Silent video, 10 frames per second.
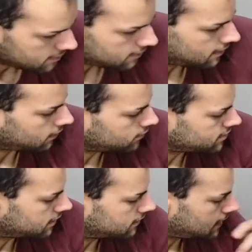That goes
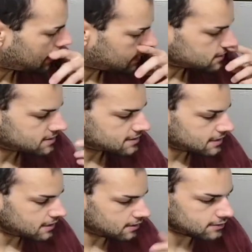like that.
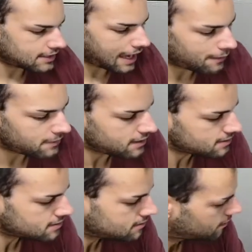See, that
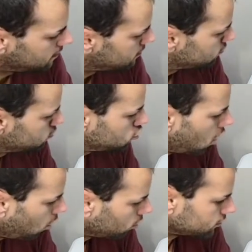makes
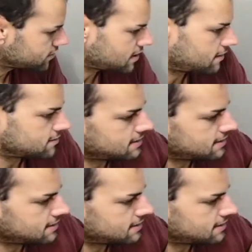total sense to